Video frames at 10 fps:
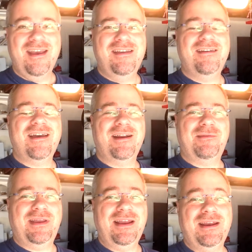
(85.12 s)
you got to
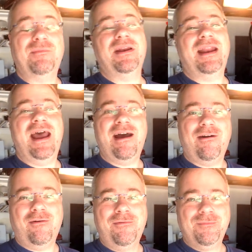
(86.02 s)
be kidding. But
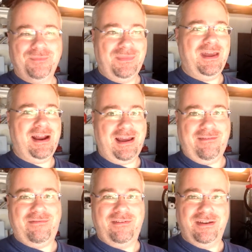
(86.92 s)
now that I've